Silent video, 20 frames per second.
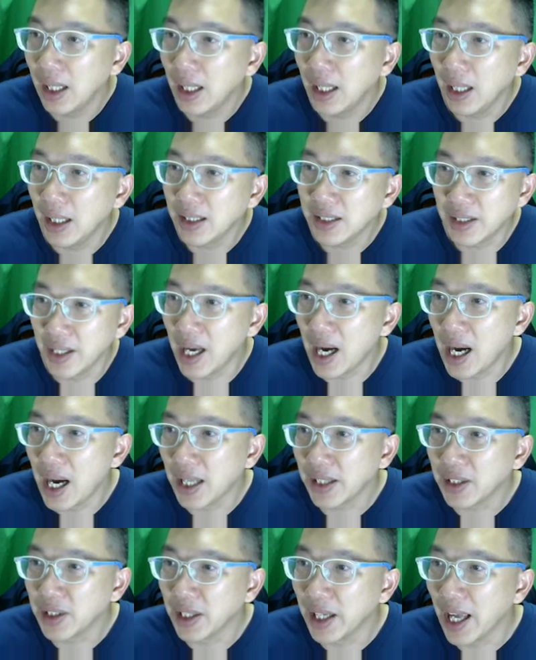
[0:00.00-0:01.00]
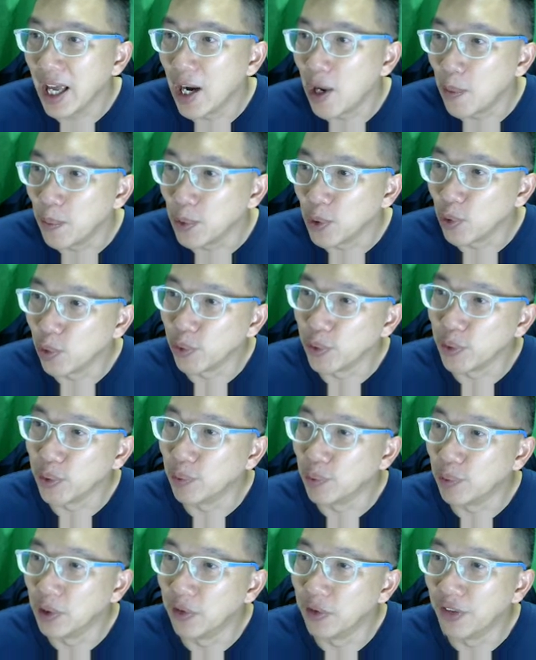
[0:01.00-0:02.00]
is not gonna help you
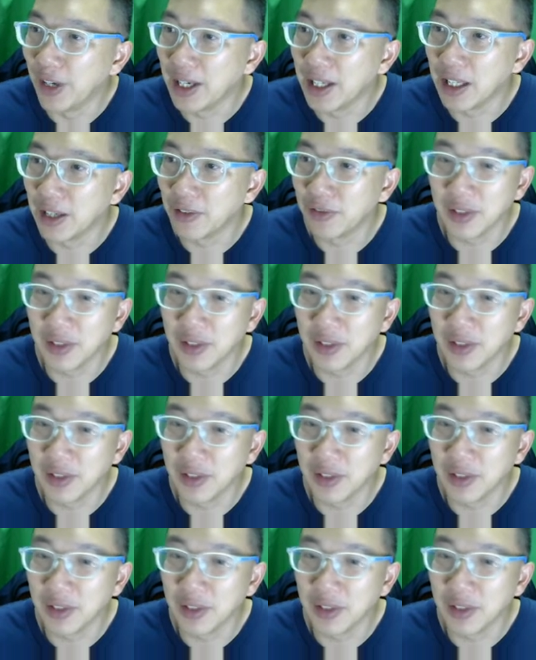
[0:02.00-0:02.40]
with any of